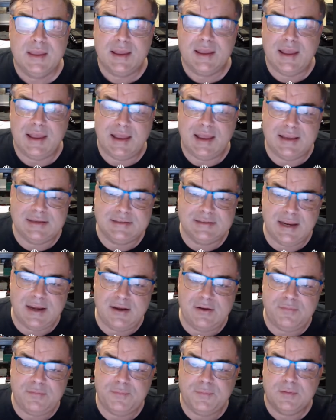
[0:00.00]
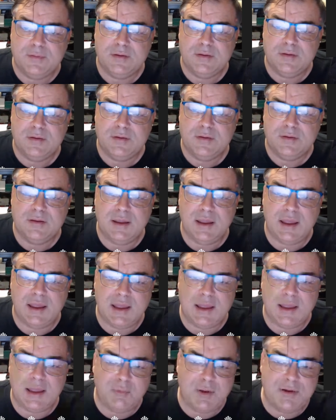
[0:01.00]
A Zenith
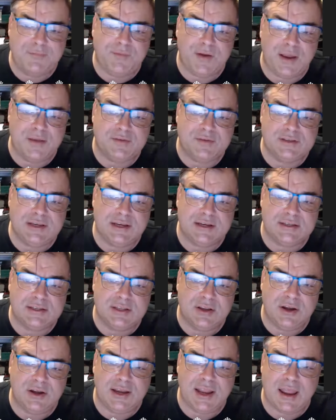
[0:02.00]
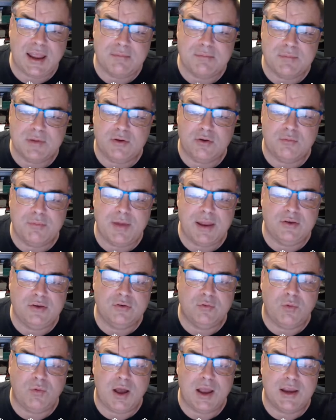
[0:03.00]
156, 38 mil,
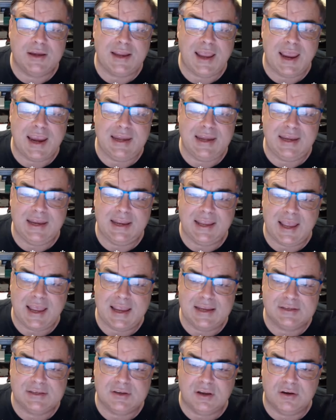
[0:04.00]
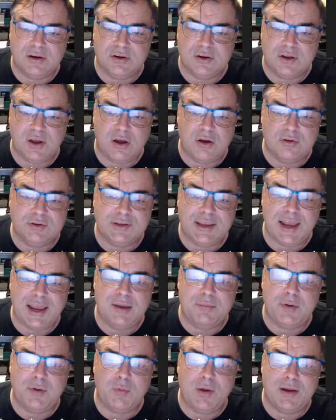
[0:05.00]
manual wind, 18K solid gold.
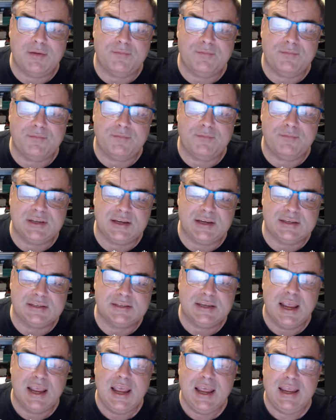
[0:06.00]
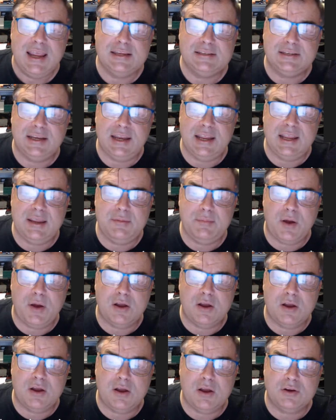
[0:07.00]
Caliber 156 is an
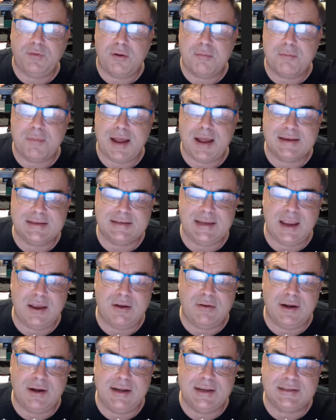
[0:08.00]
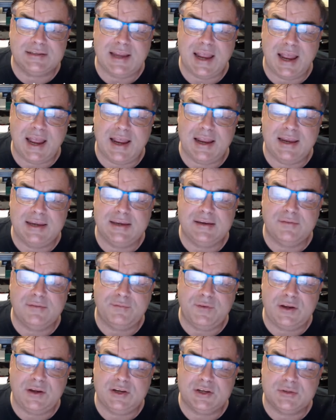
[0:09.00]
Ebosch from Martel, and it's hand
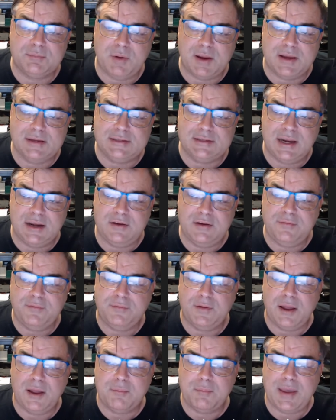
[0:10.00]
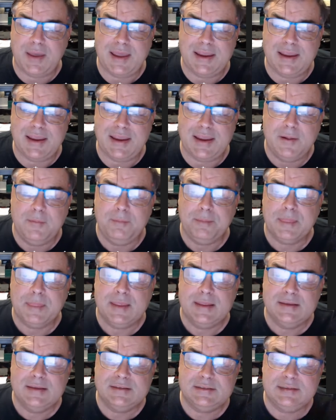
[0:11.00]
finished by Zenith. I paid
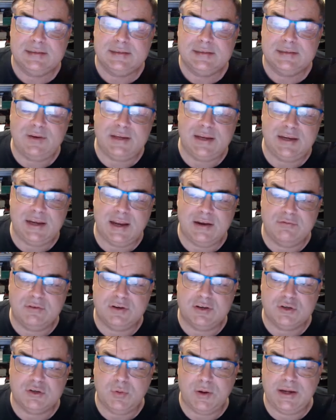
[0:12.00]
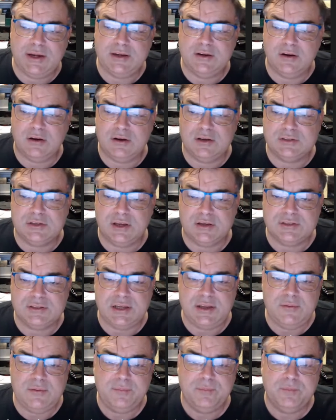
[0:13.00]
$1,720
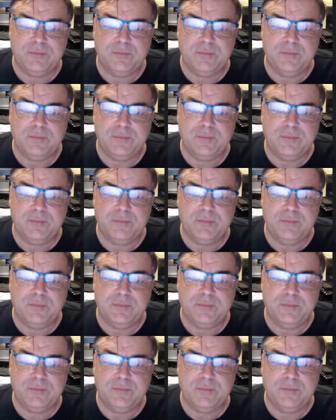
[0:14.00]
Aussie.